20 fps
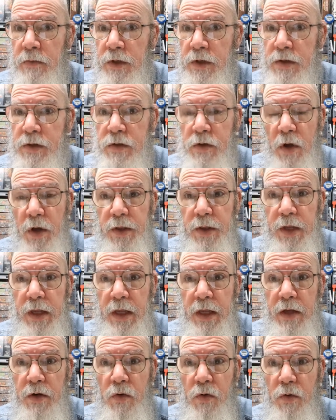is neither
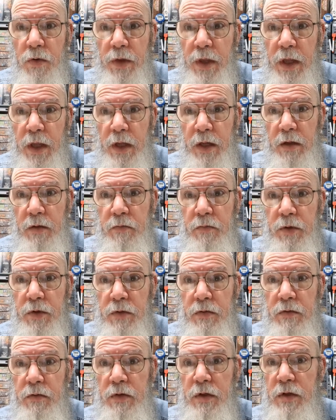here nor there, but
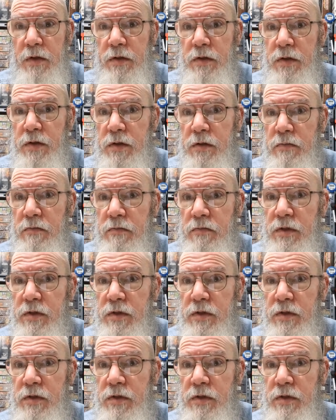it's